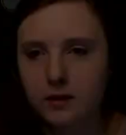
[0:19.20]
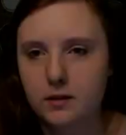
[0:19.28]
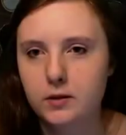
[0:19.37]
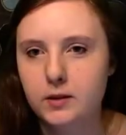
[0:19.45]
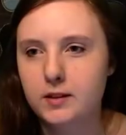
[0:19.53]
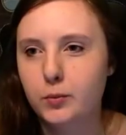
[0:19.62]

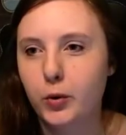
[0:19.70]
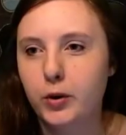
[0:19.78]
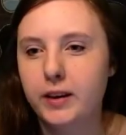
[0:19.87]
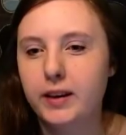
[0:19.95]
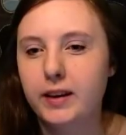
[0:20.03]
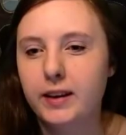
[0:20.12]
So it's
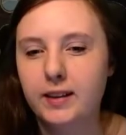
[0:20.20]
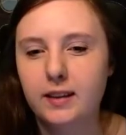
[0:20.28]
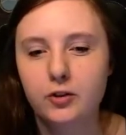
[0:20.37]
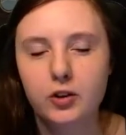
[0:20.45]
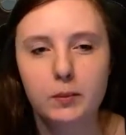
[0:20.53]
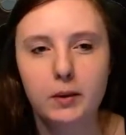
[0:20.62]
morning in the
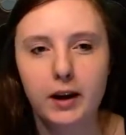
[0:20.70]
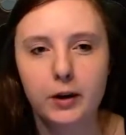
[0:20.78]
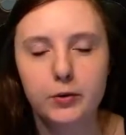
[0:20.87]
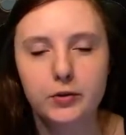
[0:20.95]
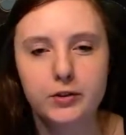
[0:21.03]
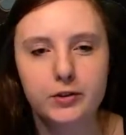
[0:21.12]
Dreamer
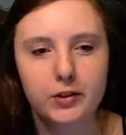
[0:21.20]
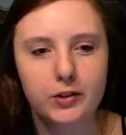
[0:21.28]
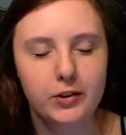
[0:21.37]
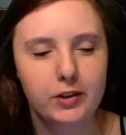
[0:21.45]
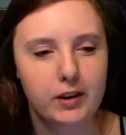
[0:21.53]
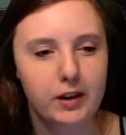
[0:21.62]
house,
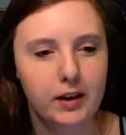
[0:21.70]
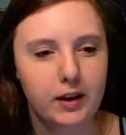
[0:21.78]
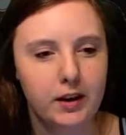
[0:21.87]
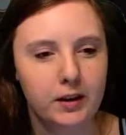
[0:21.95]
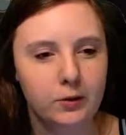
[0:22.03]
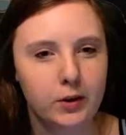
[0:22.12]

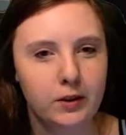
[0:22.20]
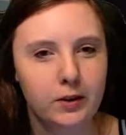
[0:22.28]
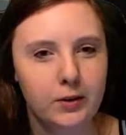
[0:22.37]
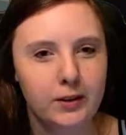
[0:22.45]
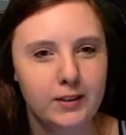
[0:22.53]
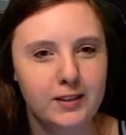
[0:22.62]
and we are
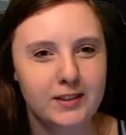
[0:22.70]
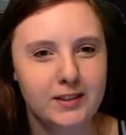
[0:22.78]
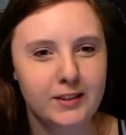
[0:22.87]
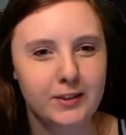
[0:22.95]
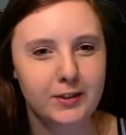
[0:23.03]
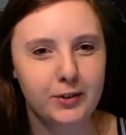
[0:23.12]
going to
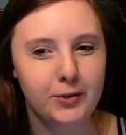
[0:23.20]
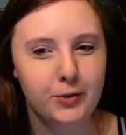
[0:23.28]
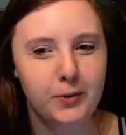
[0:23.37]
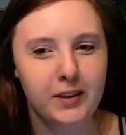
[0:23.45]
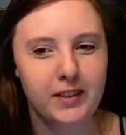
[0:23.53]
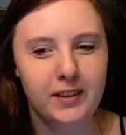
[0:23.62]
start off
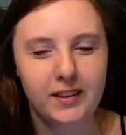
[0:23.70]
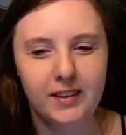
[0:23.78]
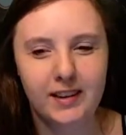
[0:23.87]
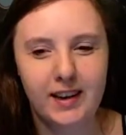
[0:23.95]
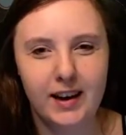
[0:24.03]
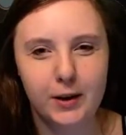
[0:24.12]
with
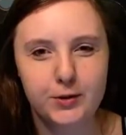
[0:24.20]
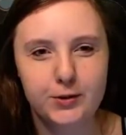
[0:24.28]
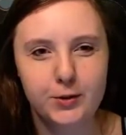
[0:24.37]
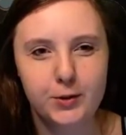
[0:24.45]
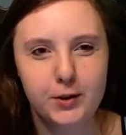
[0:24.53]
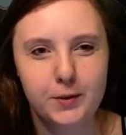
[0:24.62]
a house
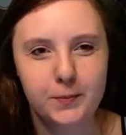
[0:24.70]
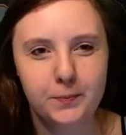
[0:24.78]
tour.